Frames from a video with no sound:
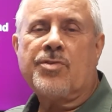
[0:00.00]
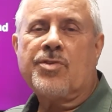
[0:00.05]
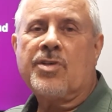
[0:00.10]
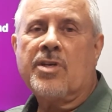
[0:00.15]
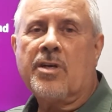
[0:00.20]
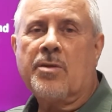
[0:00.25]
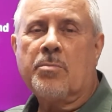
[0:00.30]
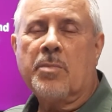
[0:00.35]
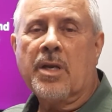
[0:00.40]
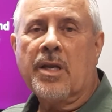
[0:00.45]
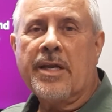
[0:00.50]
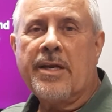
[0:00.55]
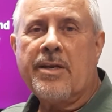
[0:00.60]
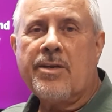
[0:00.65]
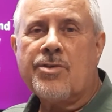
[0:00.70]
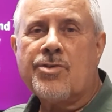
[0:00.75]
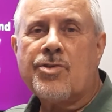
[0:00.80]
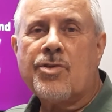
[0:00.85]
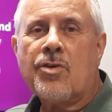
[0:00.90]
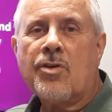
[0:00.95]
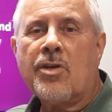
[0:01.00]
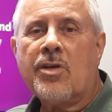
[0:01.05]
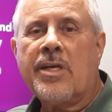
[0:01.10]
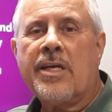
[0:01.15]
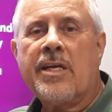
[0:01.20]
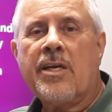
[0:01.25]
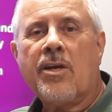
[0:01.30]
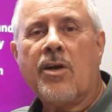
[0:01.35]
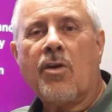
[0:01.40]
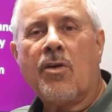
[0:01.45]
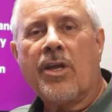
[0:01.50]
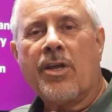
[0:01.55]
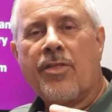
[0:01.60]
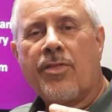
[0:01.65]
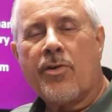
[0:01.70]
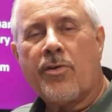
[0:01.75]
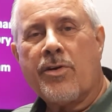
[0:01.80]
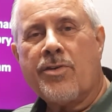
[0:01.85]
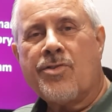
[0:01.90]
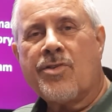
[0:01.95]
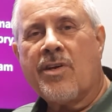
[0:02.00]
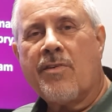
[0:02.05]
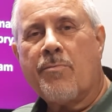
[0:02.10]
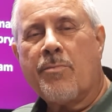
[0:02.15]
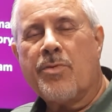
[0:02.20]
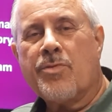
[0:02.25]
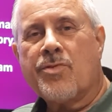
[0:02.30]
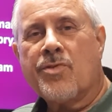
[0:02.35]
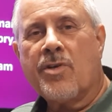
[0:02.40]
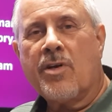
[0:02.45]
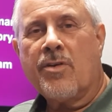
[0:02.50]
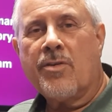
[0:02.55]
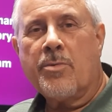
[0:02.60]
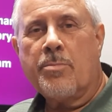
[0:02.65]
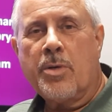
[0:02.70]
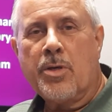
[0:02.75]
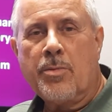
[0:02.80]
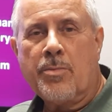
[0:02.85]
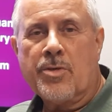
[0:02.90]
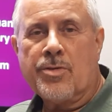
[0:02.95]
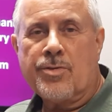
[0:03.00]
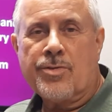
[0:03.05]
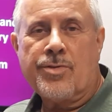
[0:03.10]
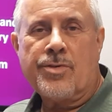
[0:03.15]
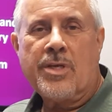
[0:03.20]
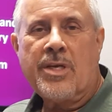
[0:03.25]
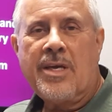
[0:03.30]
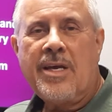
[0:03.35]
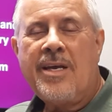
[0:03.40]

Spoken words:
of millennials are looking at only 37% of the boomers.